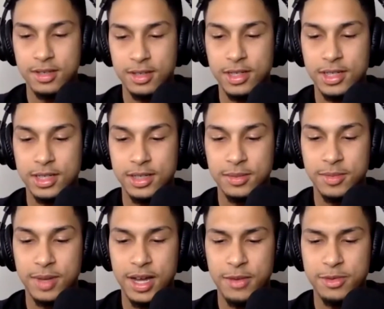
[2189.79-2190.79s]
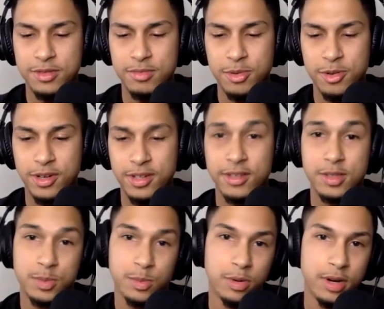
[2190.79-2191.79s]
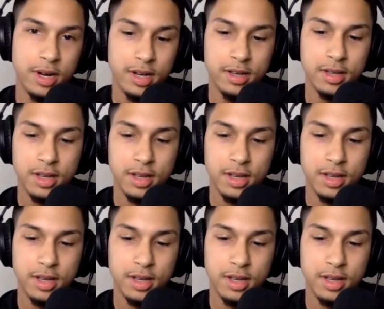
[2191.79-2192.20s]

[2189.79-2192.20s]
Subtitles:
I was born in the spring,